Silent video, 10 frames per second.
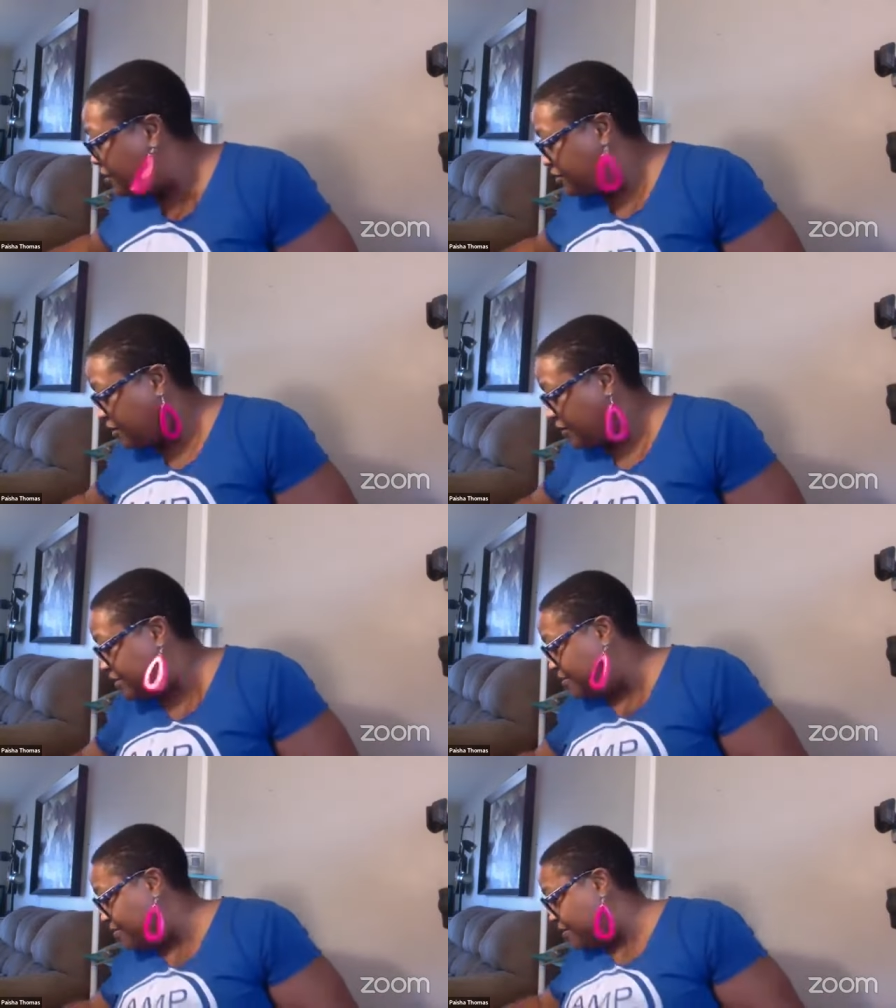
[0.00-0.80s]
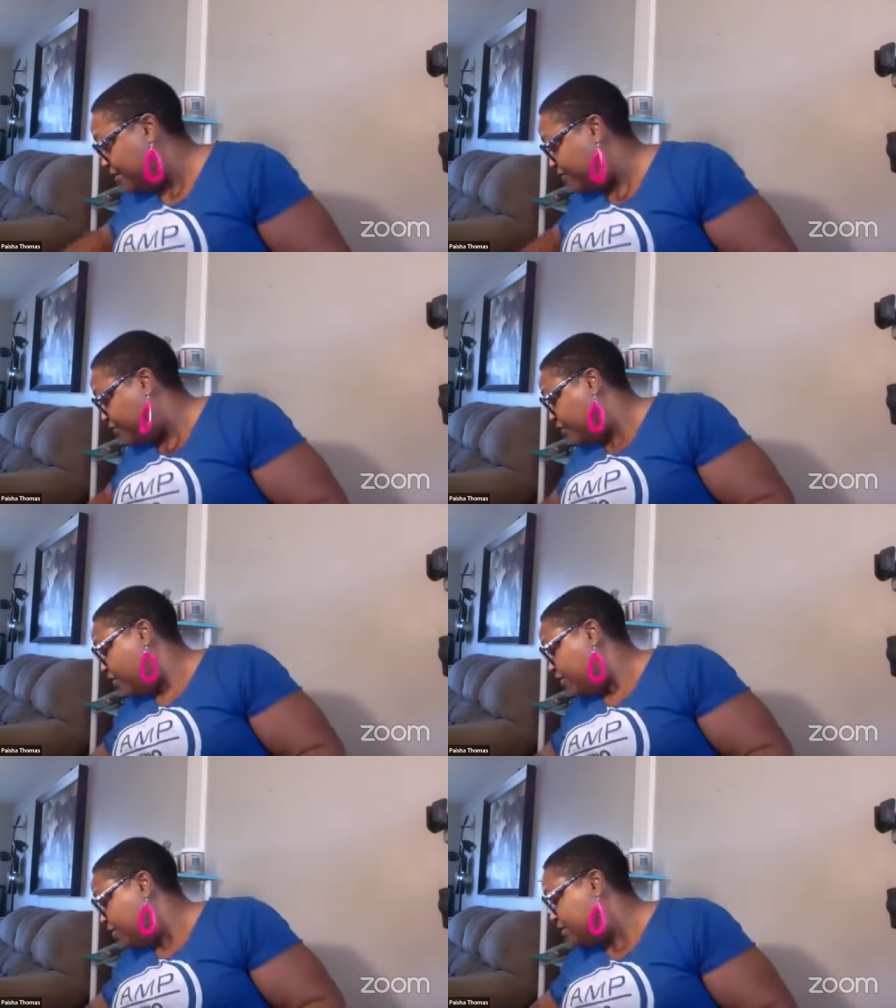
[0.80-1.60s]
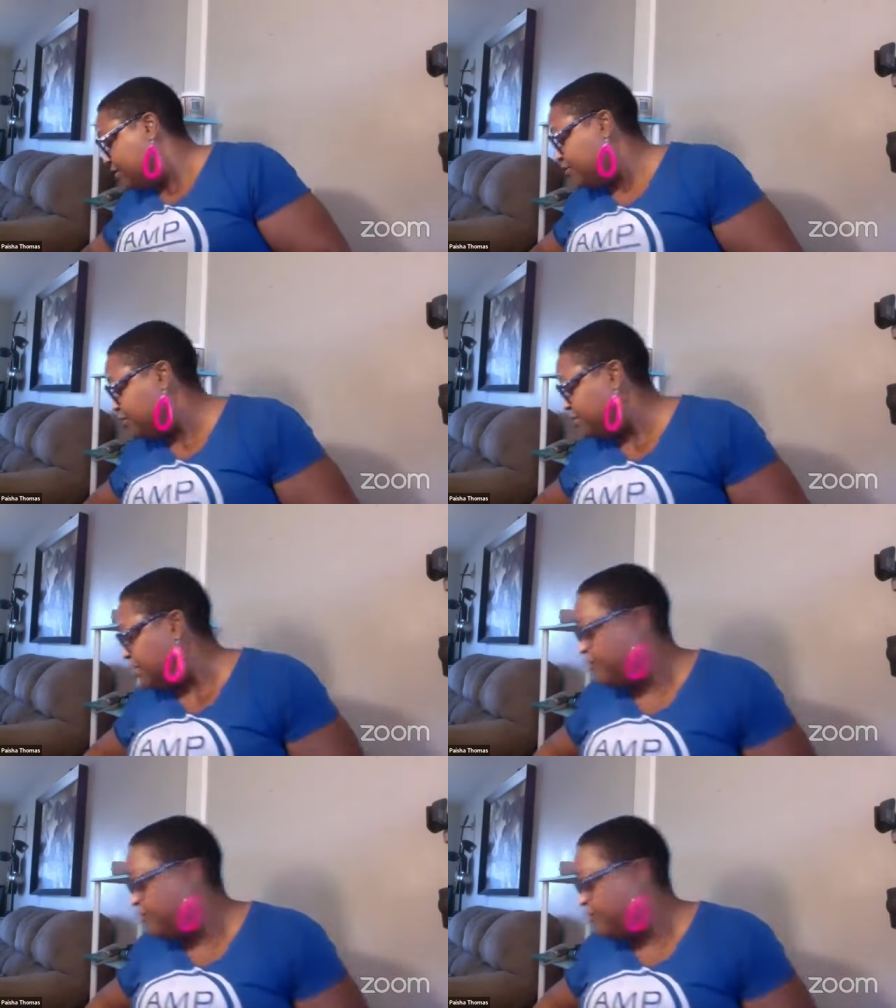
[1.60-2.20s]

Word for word: there's always a month for artists to do stuff.